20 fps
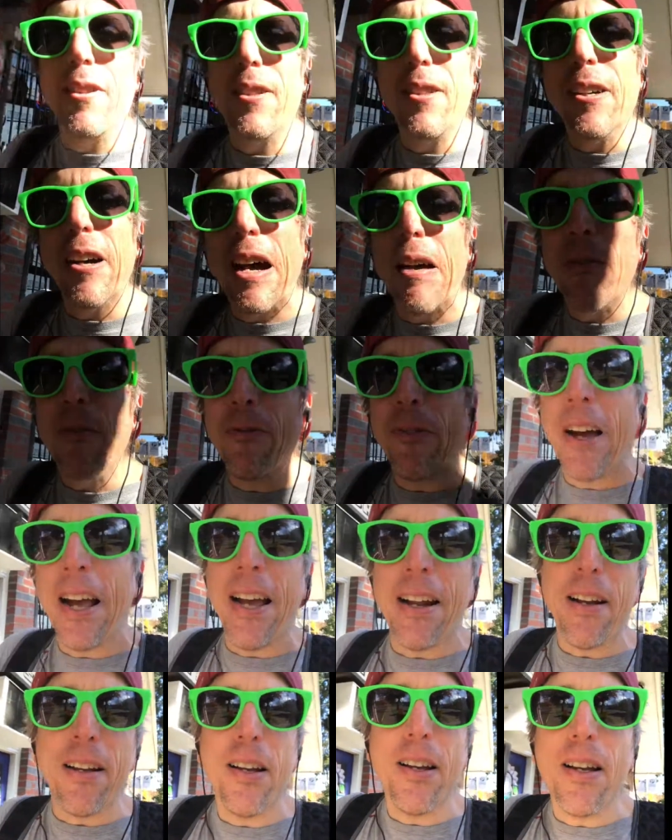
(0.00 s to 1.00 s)
they'll have him
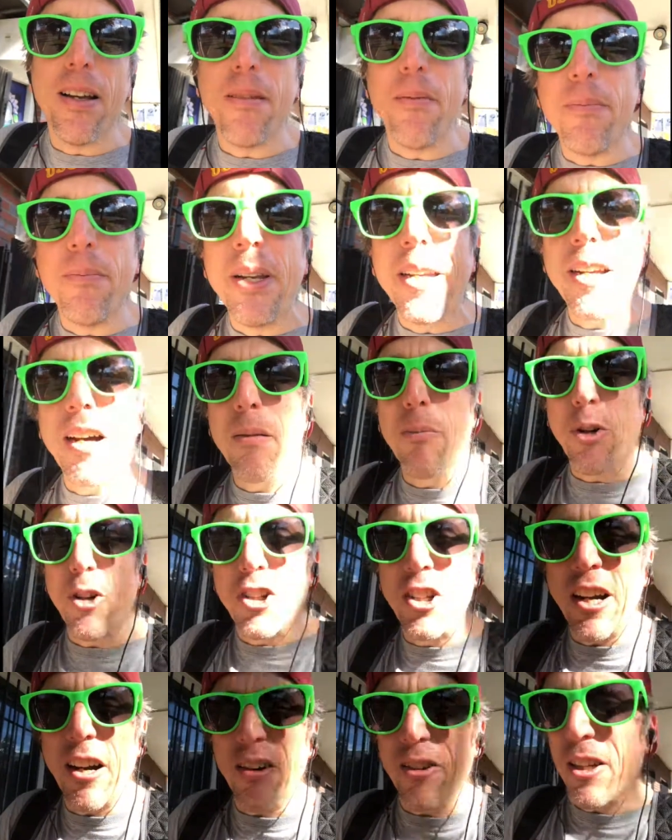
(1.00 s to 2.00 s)
fight Miguel
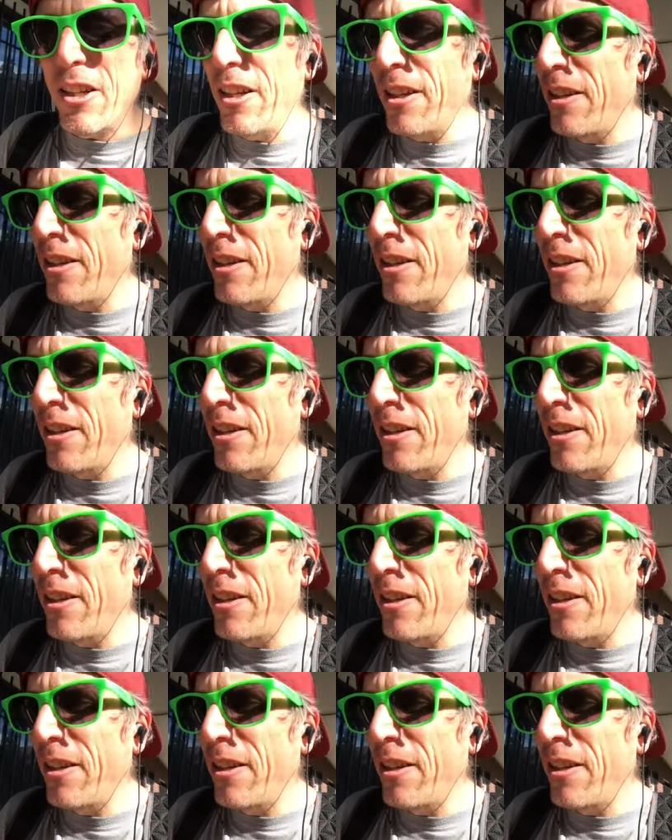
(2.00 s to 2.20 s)
Berchelt.